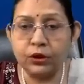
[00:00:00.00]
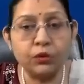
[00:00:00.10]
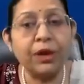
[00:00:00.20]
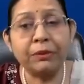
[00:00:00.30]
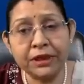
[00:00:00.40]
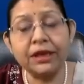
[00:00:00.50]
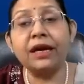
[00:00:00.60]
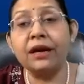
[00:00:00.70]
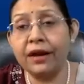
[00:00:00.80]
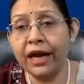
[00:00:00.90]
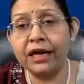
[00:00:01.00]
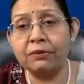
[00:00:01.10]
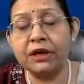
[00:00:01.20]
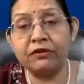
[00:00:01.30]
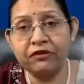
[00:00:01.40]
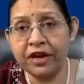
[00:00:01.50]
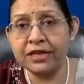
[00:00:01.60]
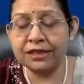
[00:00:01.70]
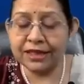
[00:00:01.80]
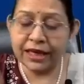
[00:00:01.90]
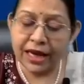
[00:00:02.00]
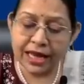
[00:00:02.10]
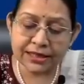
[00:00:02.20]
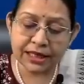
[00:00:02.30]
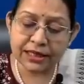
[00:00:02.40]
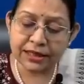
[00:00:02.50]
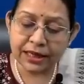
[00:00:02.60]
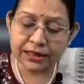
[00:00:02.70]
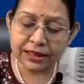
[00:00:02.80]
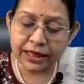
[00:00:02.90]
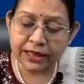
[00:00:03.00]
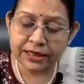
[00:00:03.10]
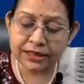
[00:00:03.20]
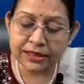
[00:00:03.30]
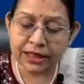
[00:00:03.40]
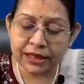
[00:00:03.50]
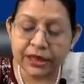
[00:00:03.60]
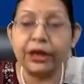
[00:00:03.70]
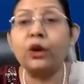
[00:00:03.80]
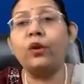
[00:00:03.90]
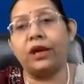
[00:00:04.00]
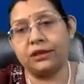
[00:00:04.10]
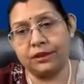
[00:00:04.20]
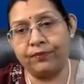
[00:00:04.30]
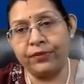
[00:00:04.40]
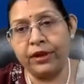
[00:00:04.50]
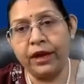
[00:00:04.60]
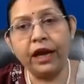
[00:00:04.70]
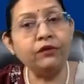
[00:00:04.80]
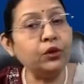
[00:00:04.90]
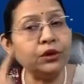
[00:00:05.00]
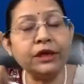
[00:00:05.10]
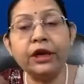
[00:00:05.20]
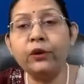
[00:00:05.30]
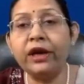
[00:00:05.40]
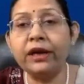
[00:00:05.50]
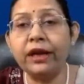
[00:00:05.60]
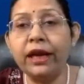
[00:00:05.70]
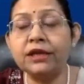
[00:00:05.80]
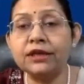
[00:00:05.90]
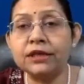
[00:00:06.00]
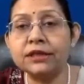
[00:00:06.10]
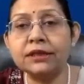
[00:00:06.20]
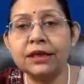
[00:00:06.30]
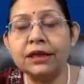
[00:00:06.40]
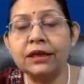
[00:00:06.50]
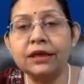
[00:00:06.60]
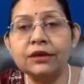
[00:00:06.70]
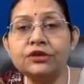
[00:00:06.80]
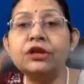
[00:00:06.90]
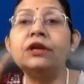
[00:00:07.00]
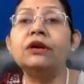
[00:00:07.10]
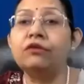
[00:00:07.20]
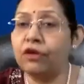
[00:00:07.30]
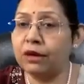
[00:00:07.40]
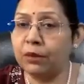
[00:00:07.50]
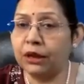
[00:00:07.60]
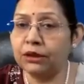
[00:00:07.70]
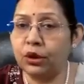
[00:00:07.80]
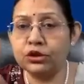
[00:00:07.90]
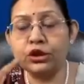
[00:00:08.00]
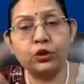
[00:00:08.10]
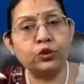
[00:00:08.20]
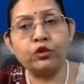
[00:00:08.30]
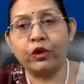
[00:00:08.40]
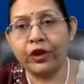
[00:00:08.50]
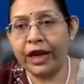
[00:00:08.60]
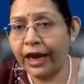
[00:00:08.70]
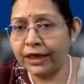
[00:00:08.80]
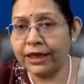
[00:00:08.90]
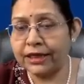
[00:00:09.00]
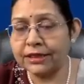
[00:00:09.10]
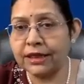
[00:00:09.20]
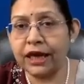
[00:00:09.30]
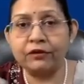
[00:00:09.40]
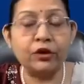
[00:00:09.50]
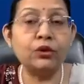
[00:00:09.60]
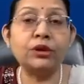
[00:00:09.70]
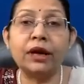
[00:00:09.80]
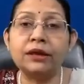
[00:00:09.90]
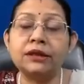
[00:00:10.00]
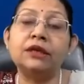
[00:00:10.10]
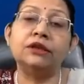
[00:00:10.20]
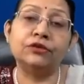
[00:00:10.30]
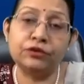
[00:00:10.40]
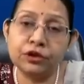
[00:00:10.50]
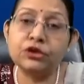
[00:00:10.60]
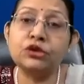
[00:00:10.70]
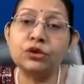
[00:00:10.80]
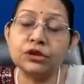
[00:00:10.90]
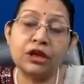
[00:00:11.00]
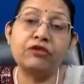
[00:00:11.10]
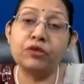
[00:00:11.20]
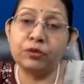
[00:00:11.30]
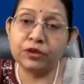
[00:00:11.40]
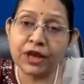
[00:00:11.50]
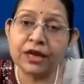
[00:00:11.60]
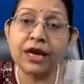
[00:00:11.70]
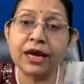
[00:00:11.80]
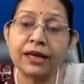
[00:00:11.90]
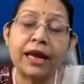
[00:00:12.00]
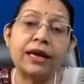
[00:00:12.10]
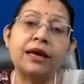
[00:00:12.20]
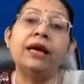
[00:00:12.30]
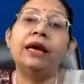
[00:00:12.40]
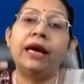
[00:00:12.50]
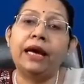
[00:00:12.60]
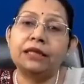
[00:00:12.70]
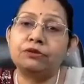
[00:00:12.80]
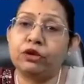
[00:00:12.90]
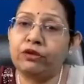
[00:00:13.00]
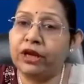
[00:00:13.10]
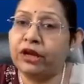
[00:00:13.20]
You might be thinking, right, but friends, they are asking that it is in the neonate. And we know the neonatal age is till 1 month or 0 to 8 days. And we know that the first dose, if you're thinking like as what we